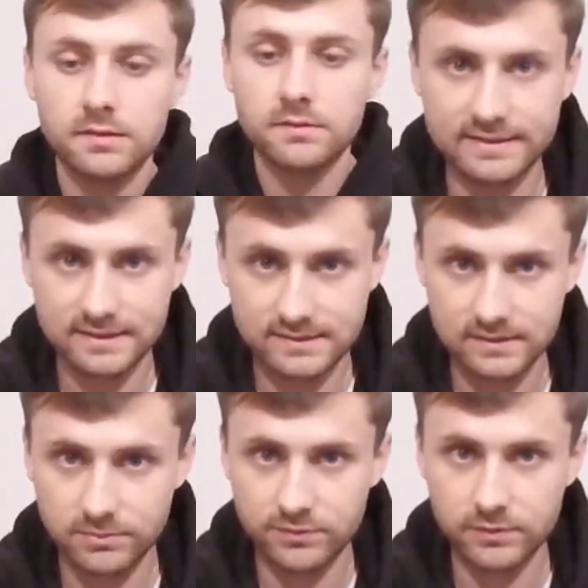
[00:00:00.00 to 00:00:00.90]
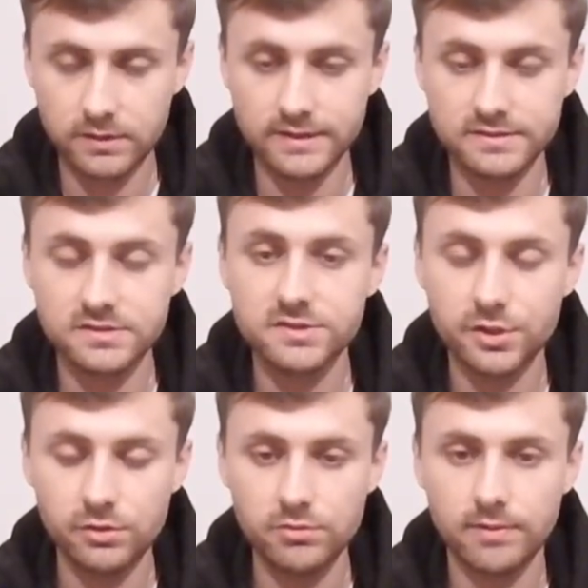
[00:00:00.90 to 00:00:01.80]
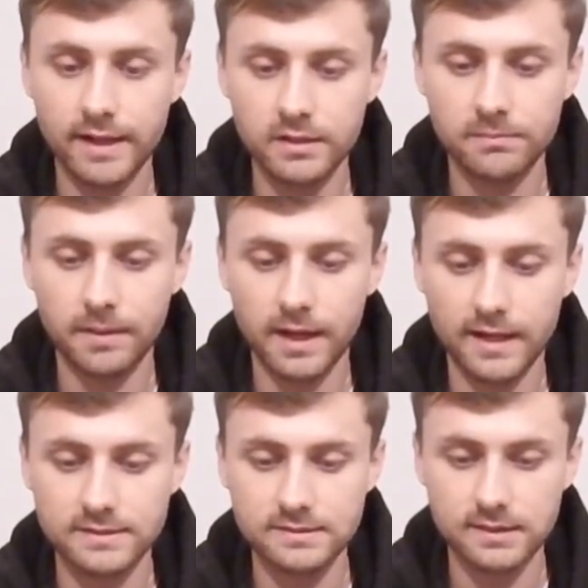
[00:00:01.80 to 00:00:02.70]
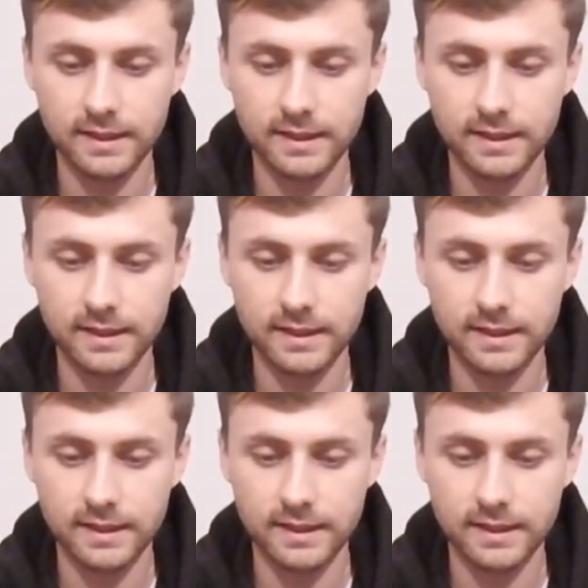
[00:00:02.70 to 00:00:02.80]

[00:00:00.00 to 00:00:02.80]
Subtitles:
As I said before, it's 2 random packs.